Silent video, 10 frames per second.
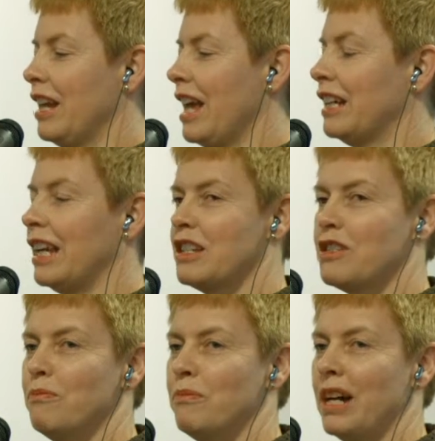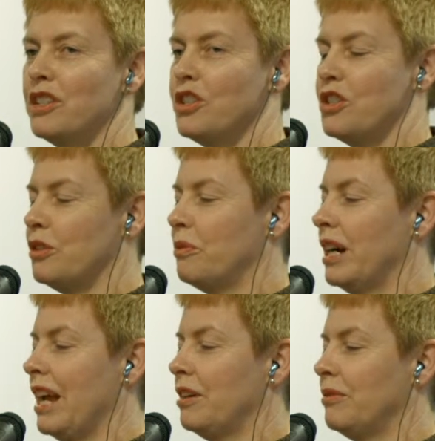get as much as you
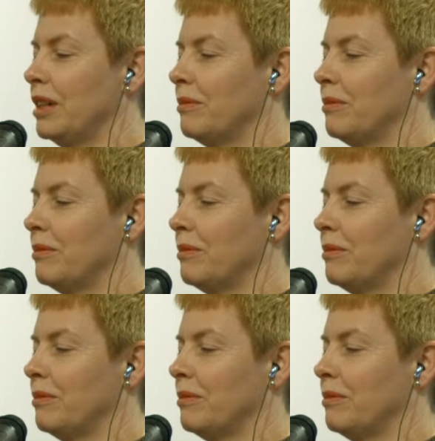want out of it.